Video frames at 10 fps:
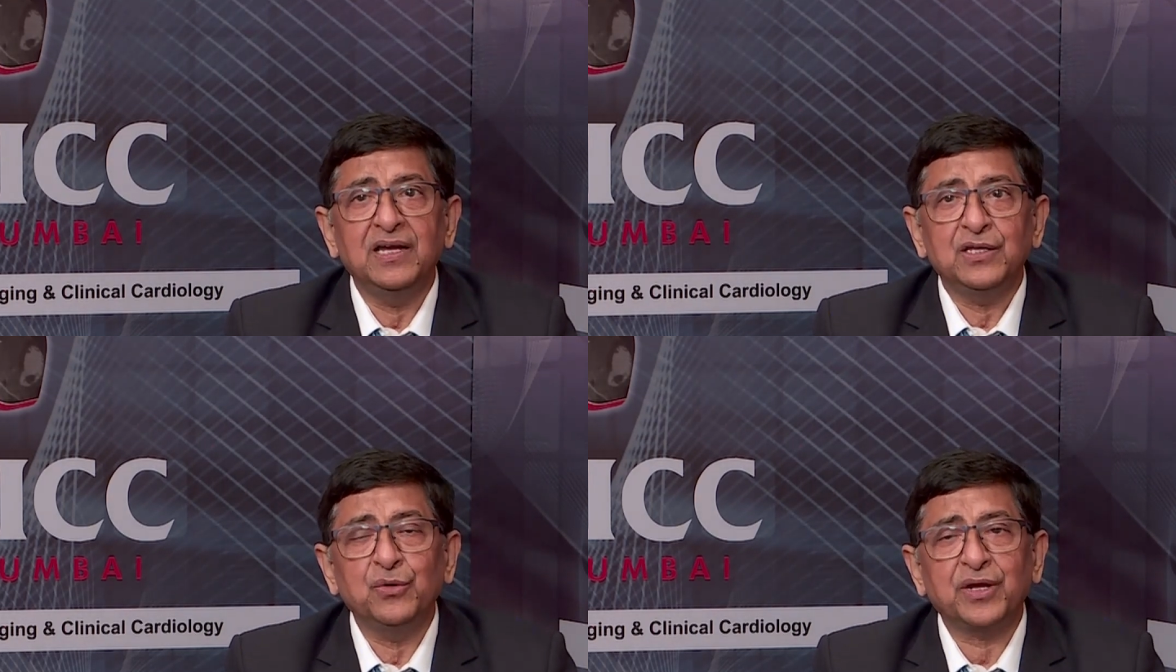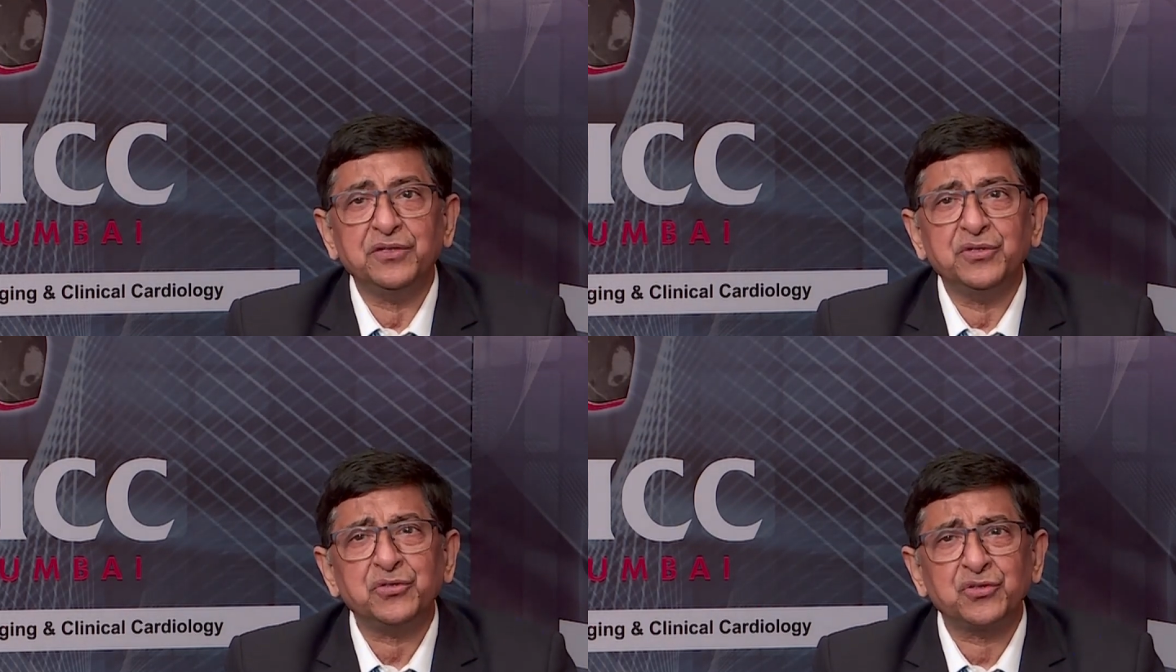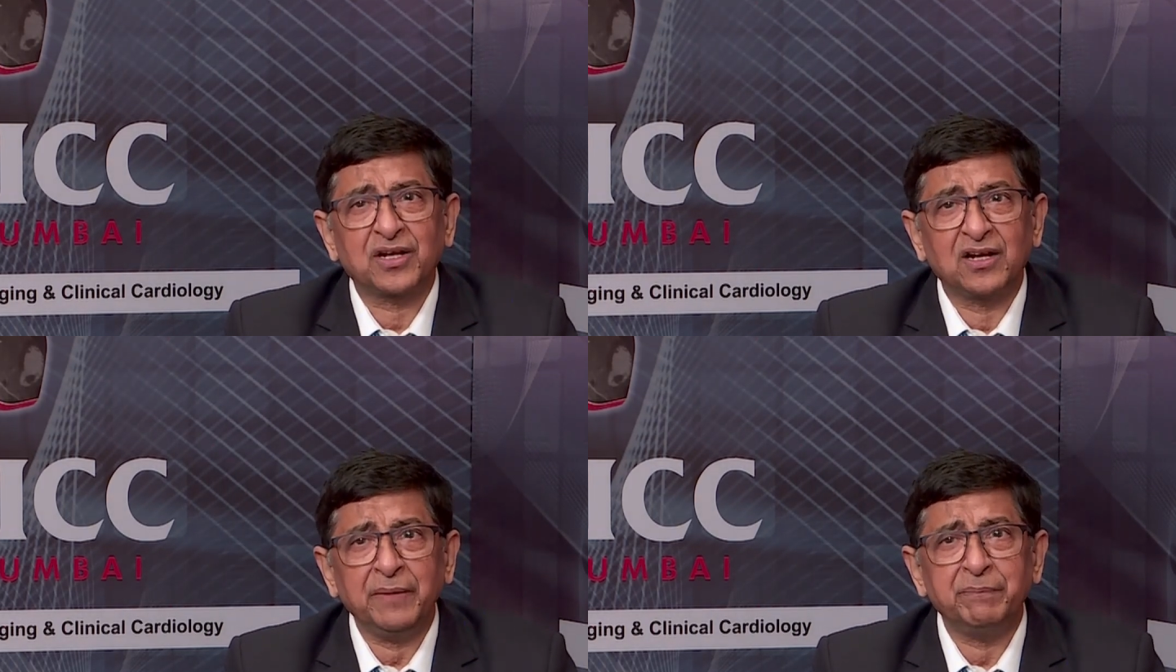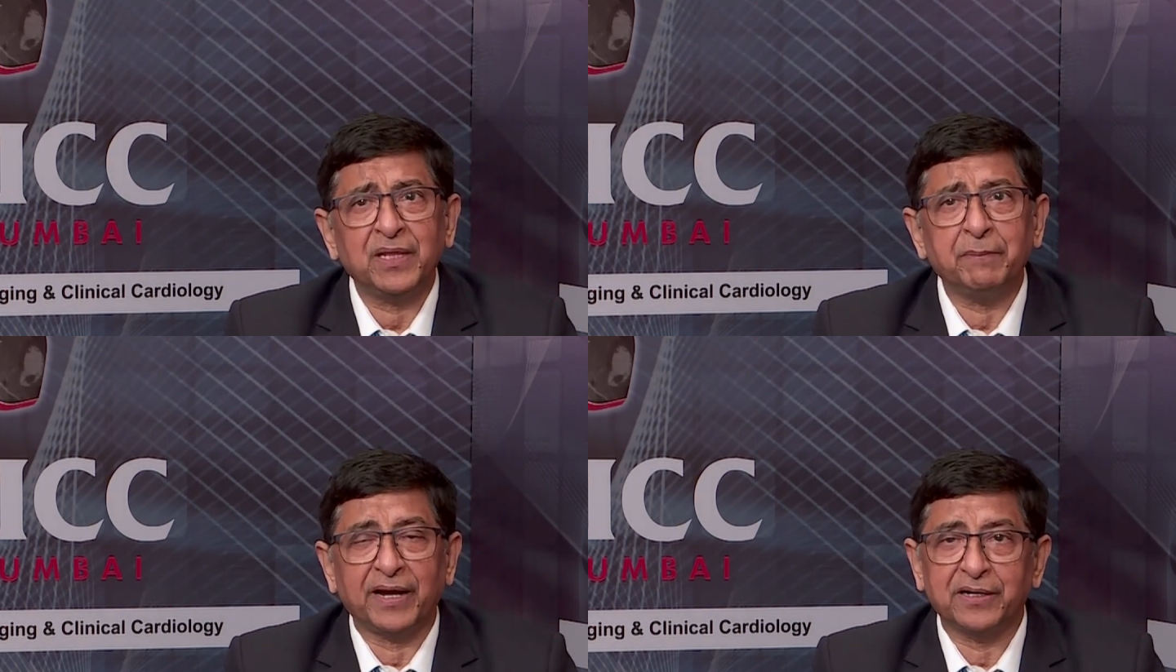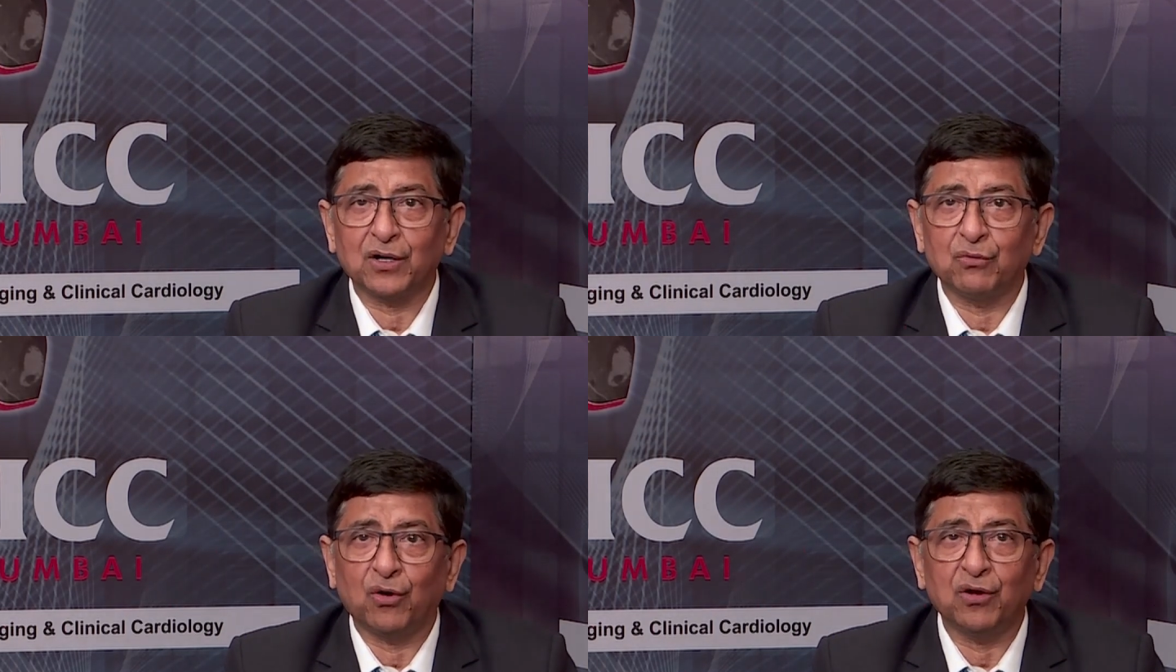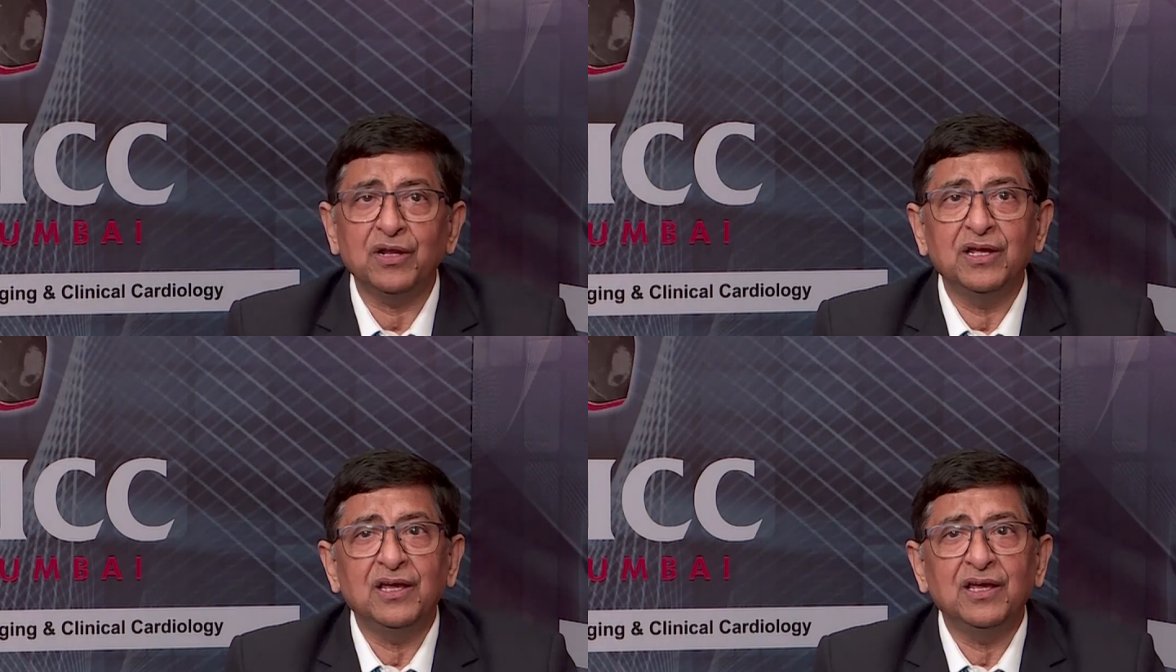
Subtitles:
you can just clip the mitral wall